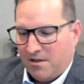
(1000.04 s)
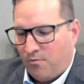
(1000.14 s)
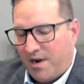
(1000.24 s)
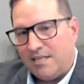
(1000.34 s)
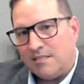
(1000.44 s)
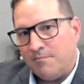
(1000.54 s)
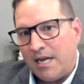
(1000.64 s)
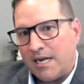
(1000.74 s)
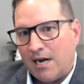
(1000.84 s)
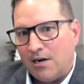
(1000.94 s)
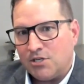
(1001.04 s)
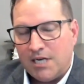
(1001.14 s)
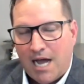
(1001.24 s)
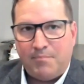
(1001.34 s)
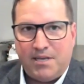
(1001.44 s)
waiting to Medicare should
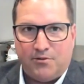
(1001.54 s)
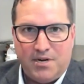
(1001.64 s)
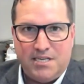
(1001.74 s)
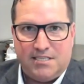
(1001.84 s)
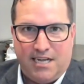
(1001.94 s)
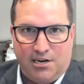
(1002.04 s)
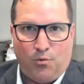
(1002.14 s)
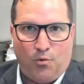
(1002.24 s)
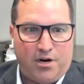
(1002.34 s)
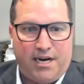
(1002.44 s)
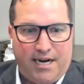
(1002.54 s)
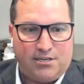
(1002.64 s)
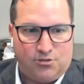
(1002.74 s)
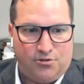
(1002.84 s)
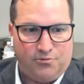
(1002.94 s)
not be the reason that you're working an
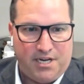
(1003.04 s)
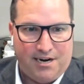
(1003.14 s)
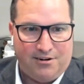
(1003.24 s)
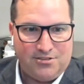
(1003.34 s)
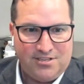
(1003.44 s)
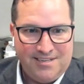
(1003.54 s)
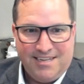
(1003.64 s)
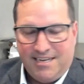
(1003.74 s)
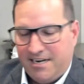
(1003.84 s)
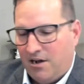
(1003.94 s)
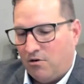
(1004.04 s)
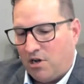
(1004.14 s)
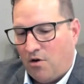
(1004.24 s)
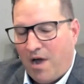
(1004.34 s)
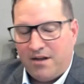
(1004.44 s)
extra 3 years.
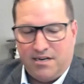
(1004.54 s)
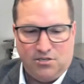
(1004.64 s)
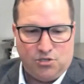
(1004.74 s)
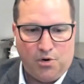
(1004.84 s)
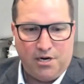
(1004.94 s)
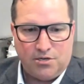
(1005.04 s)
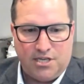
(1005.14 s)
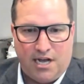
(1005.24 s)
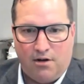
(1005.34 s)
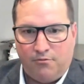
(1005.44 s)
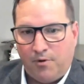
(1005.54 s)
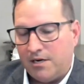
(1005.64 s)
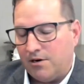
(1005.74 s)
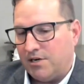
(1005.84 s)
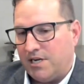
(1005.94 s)
Go out and enjoy yourself while
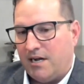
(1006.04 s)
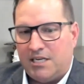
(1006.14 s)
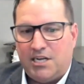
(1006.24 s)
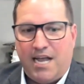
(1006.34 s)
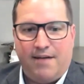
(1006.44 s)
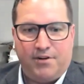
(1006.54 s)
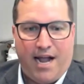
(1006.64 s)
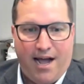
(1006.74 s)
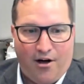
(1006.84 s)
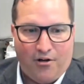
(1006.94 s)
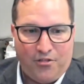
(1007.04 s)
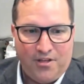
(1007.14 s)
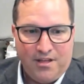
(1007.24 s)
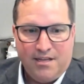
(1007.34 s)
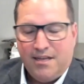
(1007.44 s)
you're young and you have your health.
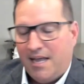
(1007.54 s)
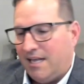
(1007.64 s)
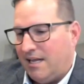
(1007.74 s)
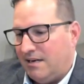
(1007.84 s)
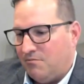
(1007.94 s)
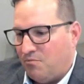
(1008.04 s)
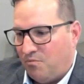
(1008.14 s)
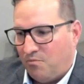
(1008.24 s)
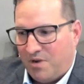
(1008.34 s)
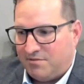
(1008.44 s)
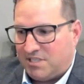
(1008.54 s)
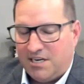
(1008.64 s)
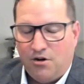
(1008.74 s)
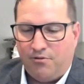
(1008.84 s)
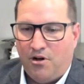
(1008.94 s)
And we've seen
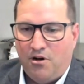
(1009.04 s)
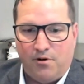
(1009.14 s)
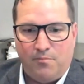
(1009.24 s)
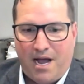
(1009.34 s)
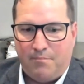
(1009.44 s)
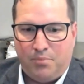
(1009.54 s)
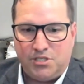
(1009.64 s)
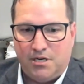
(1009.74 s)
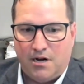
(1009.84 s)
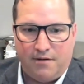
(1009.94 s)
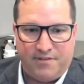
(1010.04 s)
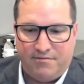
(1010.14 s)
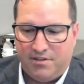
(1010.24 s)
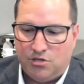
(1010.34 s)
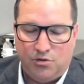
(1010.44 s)
over and over, by pushing it off
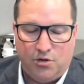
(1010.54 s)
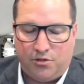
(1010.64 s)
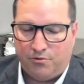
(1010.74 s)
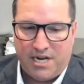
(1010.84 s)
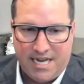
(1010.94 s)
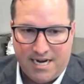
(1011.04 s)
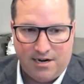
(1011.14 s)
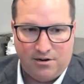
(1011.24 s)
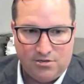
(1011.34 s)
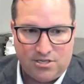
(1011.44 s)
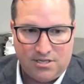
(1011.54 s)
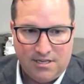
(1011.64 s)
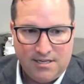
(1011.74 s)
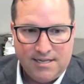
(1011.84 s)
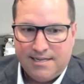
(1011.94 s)
even 2 to 3 years,
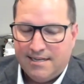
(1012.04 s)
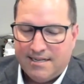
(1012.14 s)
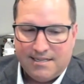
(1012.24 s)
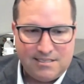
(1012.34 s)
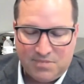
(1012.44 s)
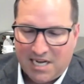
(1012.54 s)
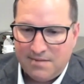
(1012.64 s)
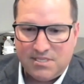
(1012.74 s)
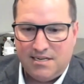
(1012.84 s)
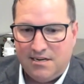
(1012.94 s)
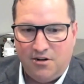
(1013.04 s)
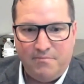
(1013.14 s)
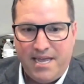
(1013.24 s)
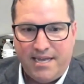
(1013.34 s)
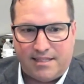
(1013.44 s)
sometimes that you don't
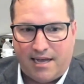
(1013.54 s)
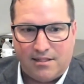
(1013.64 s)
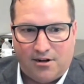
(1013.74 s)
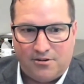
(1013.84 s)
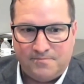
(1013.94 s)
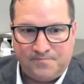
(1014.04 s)
make it that long,